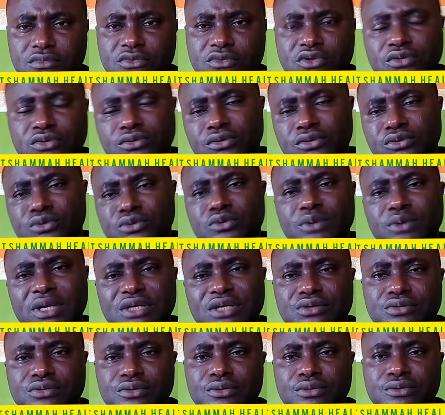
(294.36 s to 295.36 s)
So do well
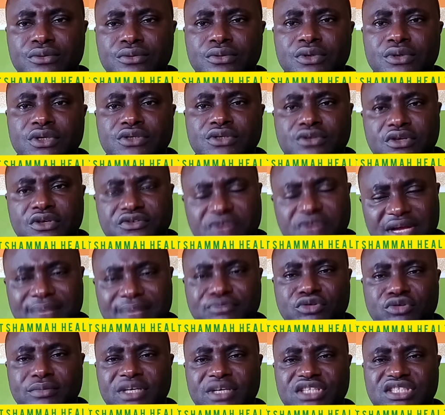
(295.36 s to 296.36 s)
to subscribe to
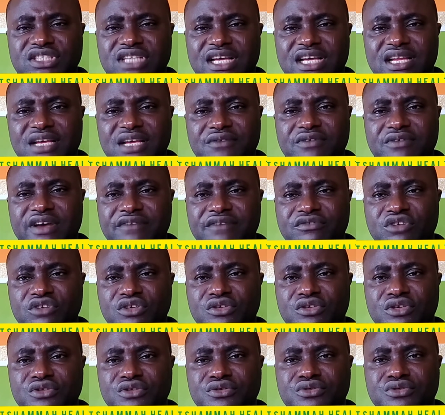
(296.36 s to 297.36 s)
my channel if you have not
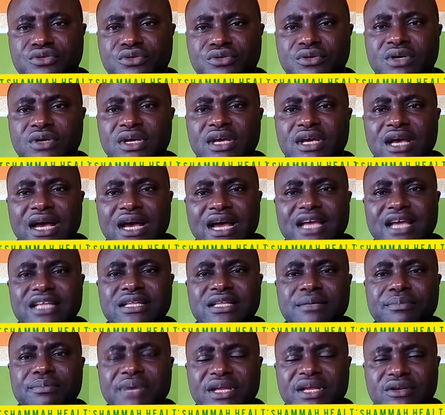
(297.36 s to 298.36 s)
done so. And hit the
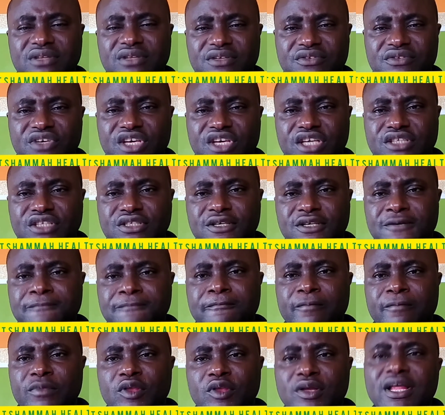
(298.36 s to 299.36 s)
bell notification
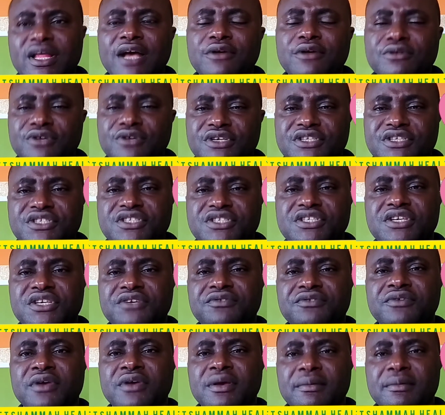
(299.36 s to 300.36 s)
so that you receive
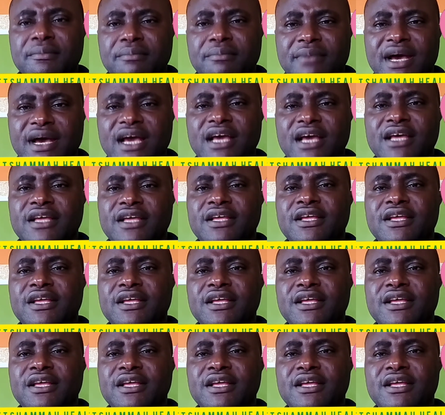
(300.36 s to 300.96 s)
my